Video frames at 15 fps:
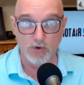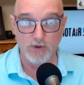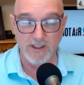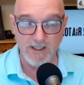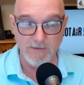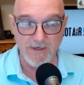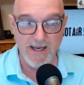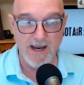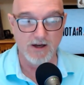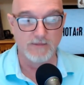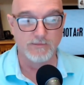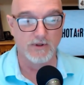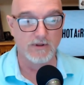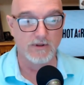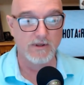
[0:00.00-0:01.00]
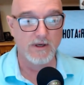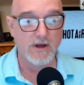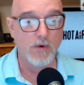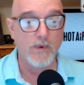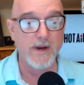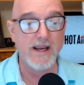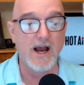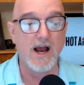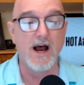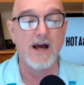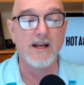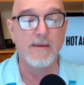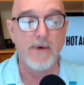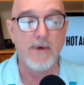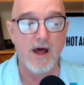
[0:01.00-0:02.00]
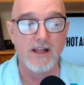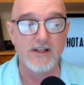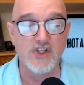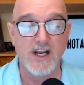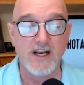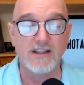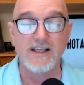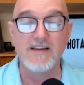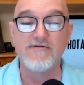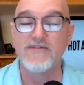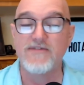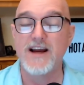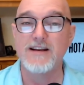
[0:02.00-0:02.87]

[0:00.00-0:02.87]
on holding them accountable. We unapologetically